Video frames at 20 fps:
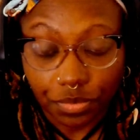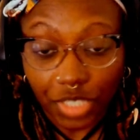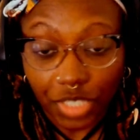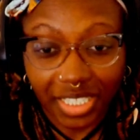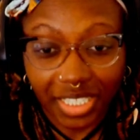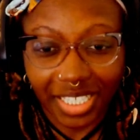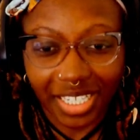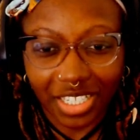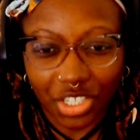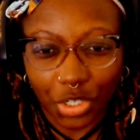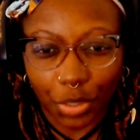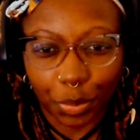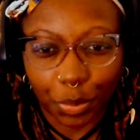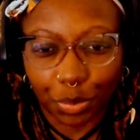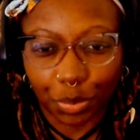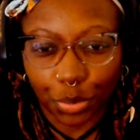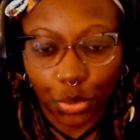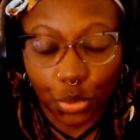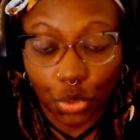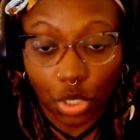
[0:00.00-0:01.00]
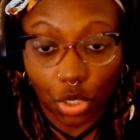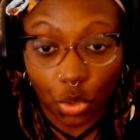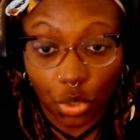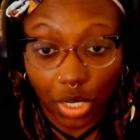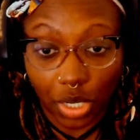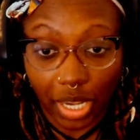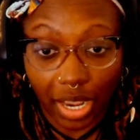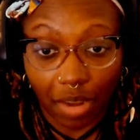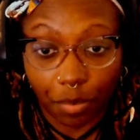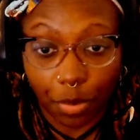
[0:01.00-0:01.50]
These are the people who are going
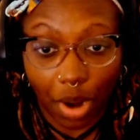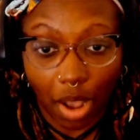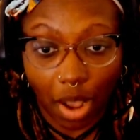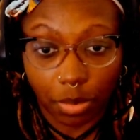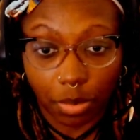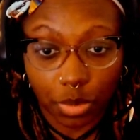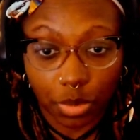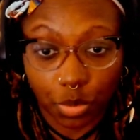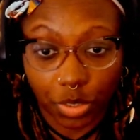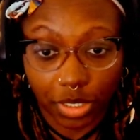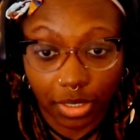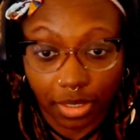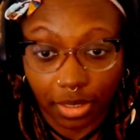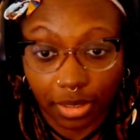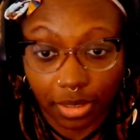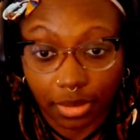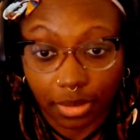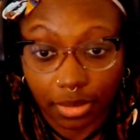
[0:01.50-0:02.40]
to have problems with it.